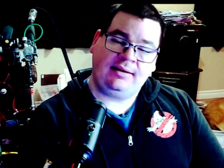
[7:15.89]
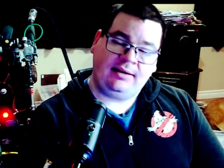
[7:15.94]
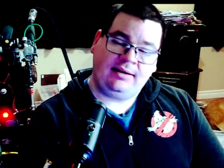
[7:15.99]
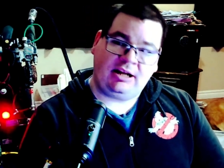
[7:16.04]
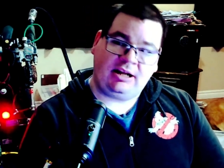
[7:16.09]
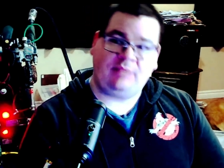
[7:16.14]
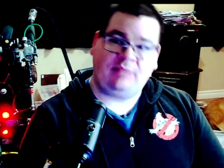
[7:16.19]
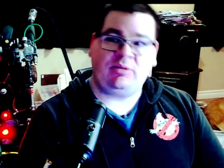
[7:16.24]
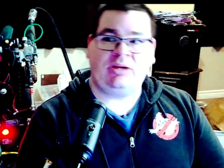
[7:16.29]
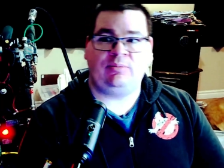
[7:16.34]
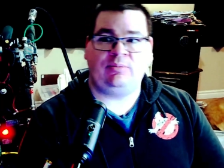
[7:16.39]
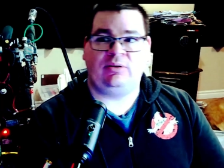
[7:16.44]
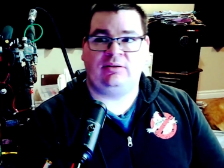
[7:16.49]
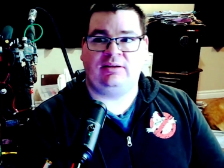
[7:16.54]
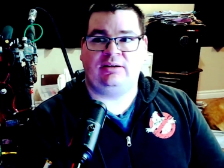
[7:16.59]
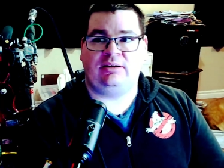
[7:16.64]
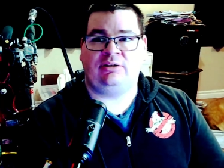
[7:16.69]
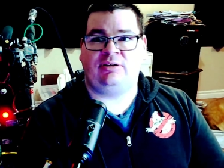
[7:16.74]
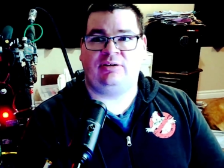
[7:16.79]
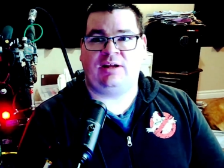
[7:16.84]
And maybe
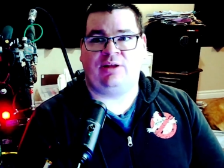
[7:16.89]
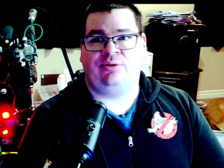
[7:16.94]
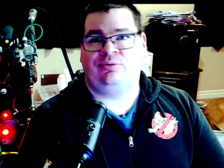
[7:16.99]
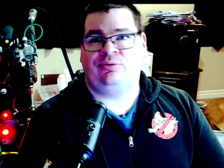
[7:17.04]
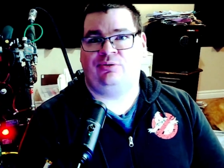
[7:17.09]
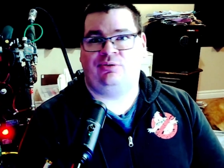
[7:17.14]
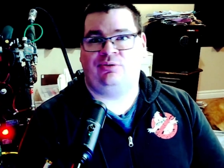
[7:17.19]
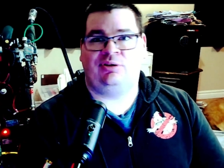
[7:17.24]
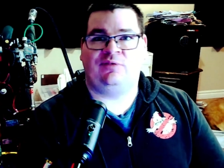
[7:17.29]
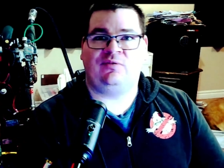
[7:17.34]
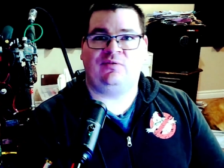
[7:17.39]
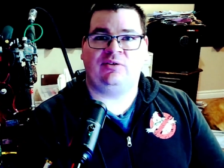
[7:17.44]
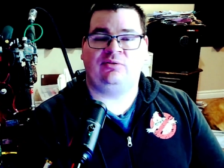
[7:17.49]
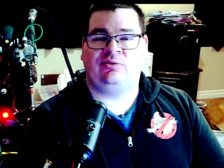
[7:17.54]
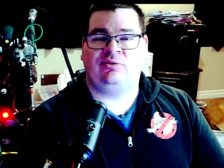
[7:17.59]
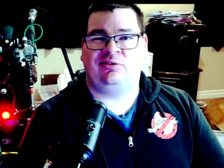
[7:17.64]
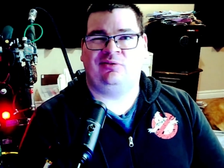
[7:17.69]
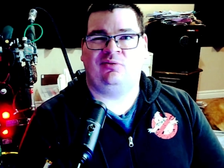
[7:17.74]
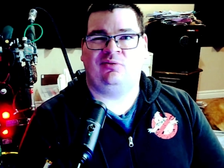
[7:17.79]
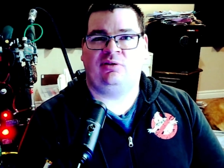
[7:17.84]
later down the road, if I
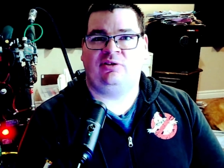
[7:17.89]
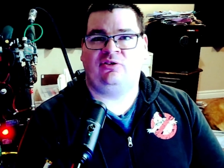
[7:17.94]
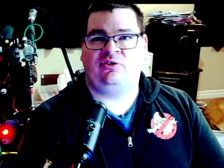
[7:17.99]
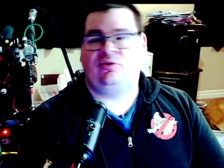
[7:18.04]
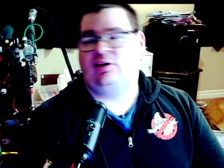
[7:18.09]
really want to,